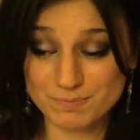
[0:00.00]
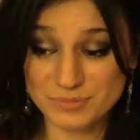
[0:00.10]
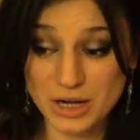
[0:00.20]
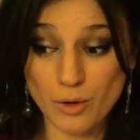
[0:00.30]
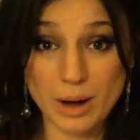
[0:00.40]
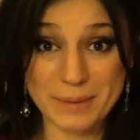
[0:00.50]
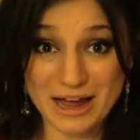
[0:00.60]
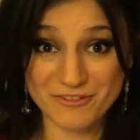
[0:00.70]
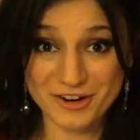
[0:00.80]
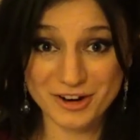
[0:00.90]
co-op
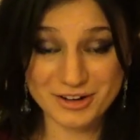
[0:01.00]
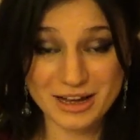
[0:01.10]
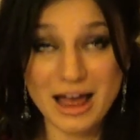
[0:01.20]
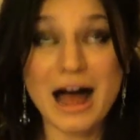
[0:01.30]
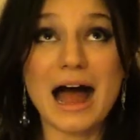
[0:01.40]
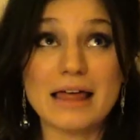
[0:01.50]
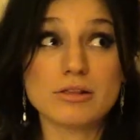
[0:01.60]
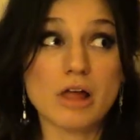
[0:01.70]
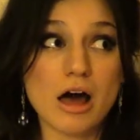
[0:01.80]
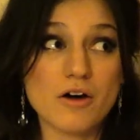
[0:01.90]
ever. I
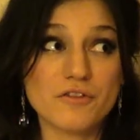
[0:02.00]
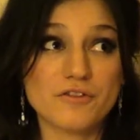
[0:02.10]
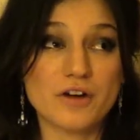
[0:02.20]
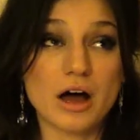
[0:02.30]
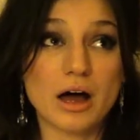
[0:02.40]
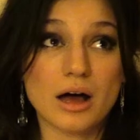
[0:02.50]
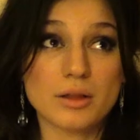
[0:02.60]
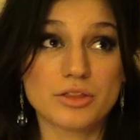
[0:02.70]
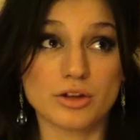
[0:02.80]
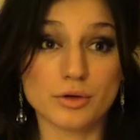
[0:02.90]
love
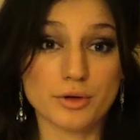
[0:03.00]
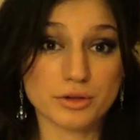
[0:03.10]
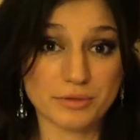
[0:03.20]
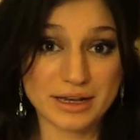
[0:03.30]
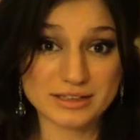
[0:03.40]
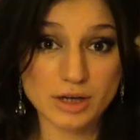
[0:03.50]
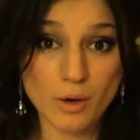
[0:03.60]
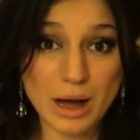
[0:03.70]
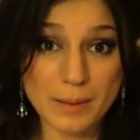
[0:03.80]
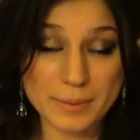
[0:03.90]
the Lord of the Rings
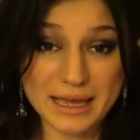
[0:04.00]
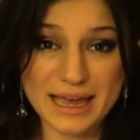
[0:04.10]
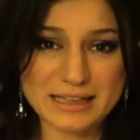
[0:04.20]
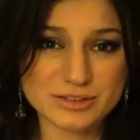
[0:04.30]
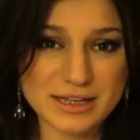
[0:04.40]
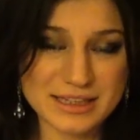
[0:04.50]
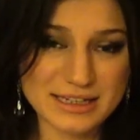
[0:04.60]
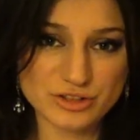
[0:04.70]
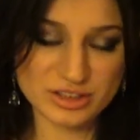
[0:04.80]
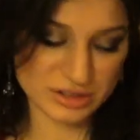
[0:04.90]
co-op, and so I think
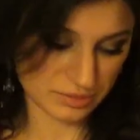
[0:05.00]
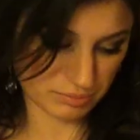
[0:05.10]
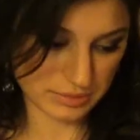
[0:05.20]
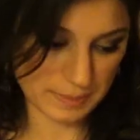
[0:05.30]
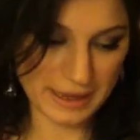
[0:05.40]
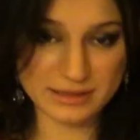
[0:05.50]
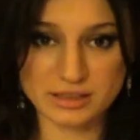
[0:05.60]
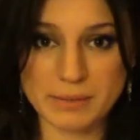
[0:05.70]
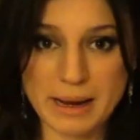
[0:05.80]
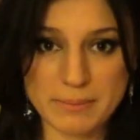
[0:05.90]
it just depends
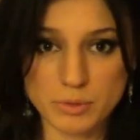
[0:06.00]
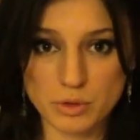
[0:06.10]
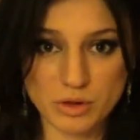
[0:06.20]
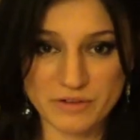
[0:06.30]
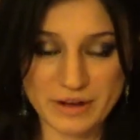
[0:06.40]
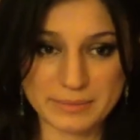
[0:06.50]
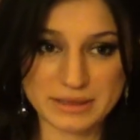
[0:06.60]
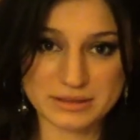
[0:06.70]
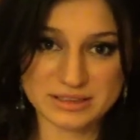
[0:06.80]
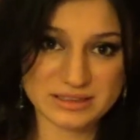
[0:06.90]
on my mood. If I'm
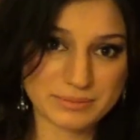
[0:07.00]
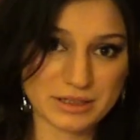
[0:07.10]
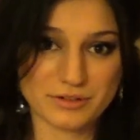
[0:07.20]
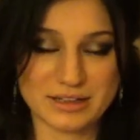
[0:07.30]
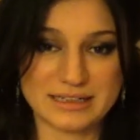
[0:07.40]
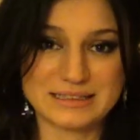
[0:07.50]
into something really